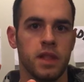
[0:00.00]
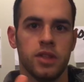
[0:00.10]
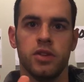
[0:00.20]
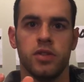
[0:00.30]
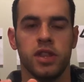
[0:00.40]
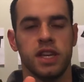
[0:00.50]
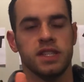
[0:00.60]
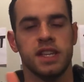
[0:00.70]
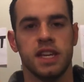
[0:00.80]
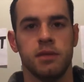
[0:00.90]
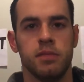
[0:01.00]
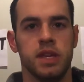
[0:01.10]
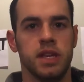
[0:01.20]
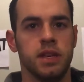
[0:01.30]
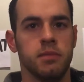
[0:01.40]
little things that can
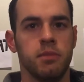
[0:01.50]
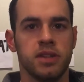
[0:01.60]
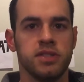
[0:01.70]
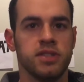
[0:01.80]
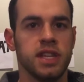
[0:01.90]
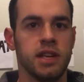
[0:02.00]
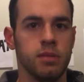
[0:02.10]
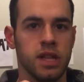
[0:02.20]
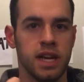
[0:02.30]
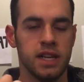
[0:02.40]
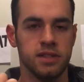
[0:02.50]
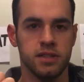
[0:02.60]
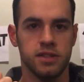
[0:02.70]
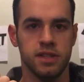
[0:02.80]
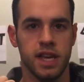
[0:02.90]
be muscle
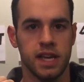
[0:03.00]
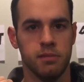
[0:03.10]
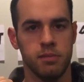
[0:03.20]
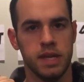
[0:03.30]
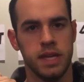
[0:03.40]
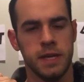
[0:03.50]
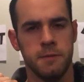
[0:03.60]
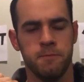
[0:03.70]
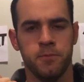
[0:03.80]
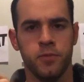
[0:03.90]
stabilizers, that can be